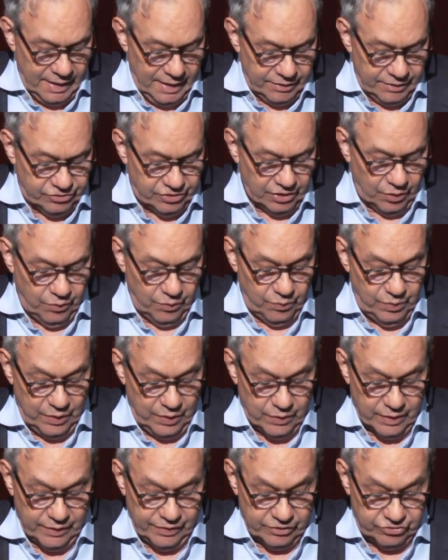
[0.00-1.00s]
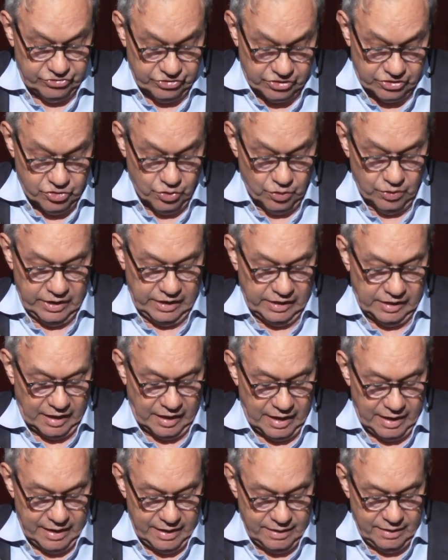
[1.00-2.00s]
So we were in the security
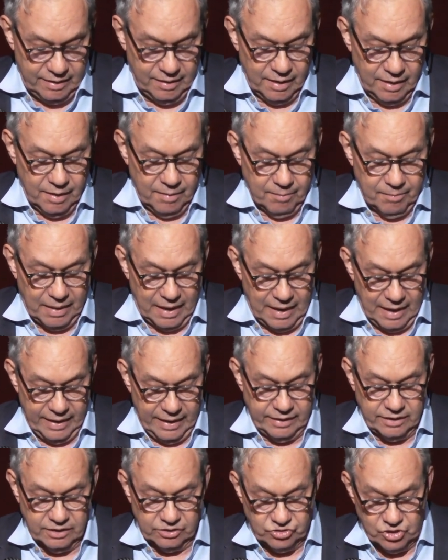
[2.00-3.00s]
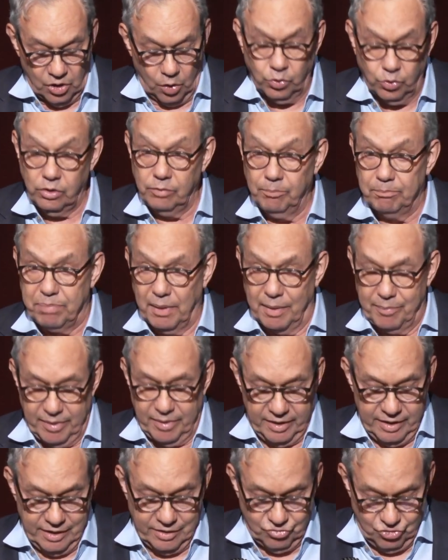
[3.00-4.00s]
line behind a total
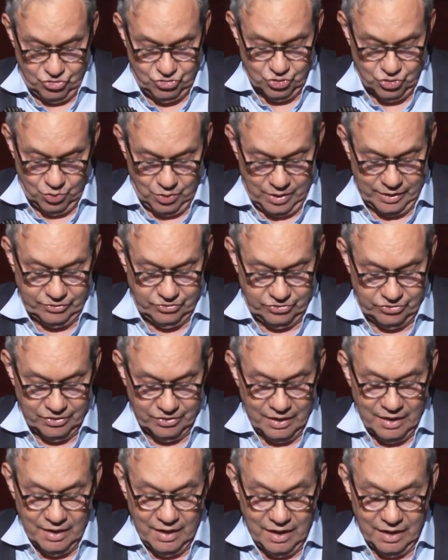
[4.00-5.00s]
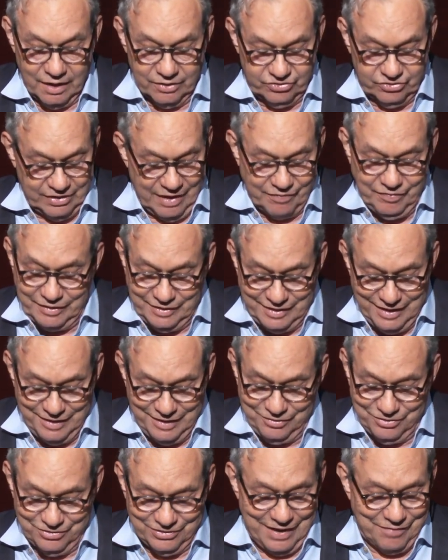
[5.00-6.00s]
Bubba in shorts, a
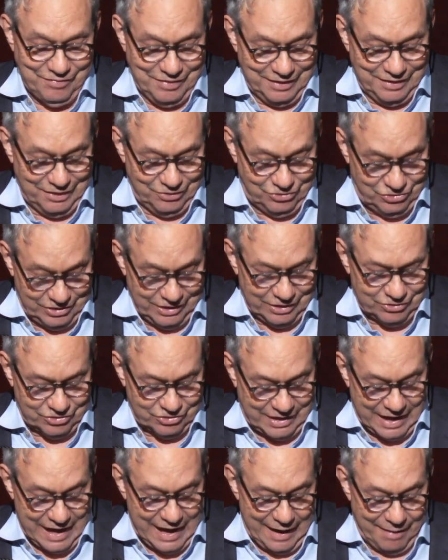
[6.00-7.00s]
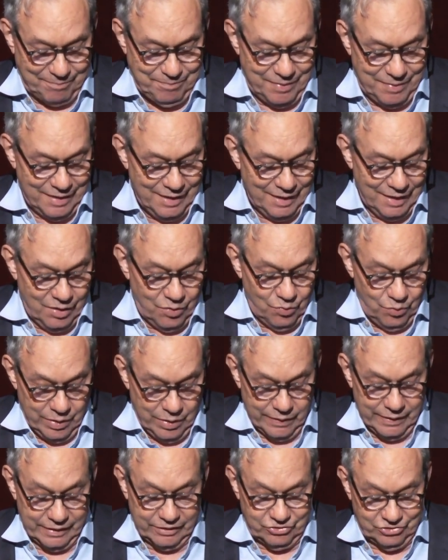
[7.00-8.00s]
1776 cap,
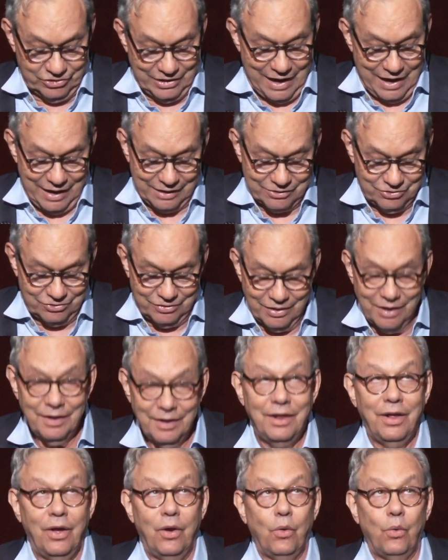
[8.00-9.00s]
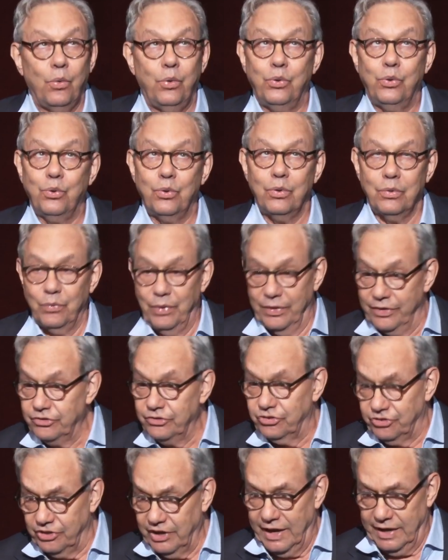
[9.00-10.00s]
wearing socks with
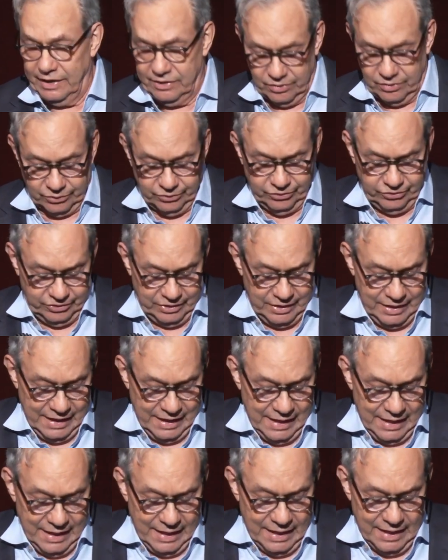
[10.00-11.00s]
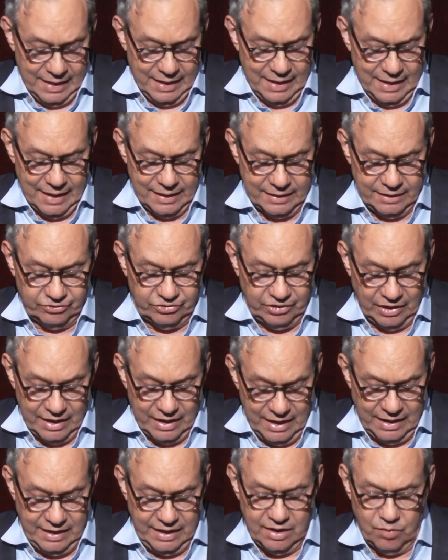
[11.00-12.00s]
his sandals, and his
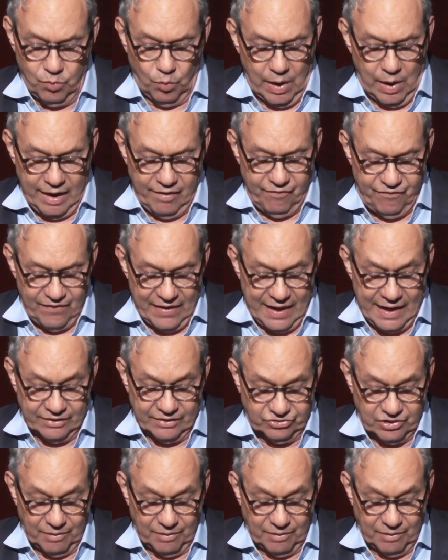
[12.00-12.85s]
idiot wife has